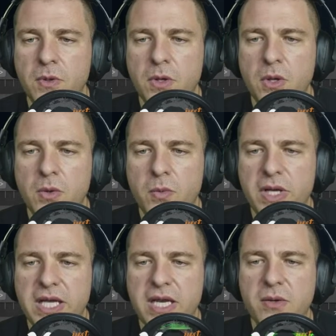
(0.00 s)
we
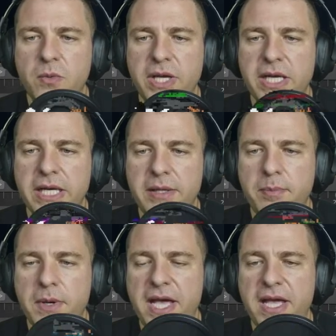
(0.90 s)
can quickly
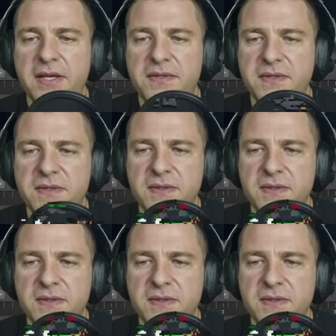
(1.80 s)
place